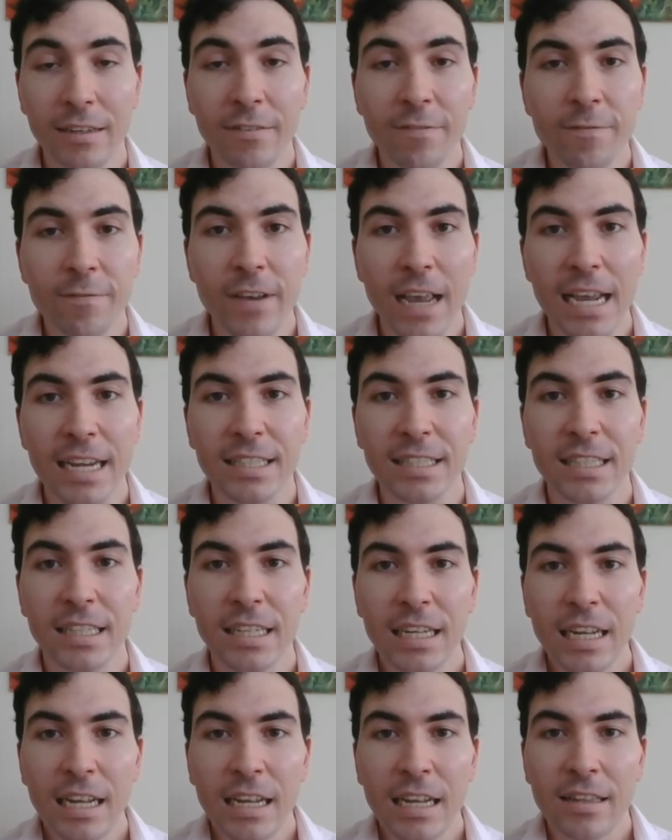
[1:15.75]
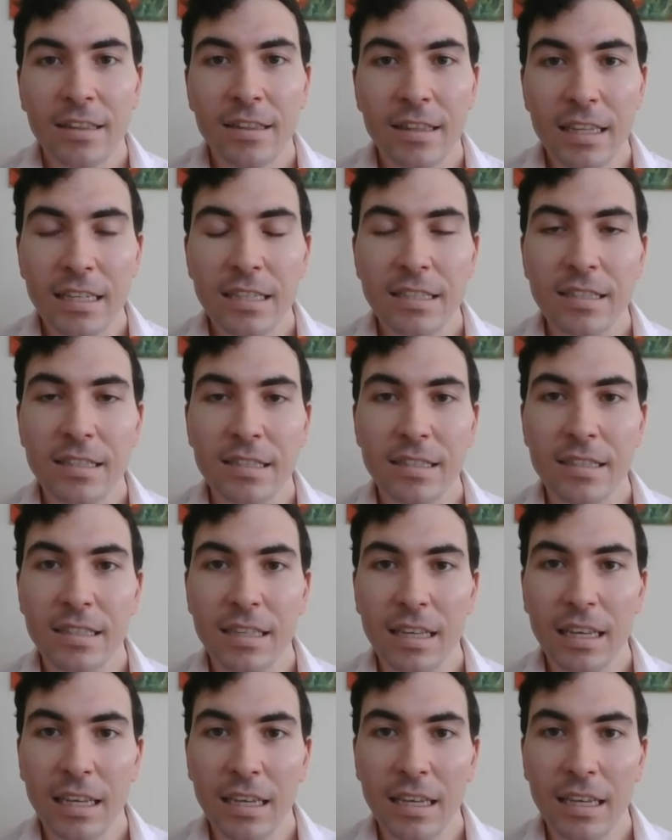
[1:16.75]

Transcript: In fact, this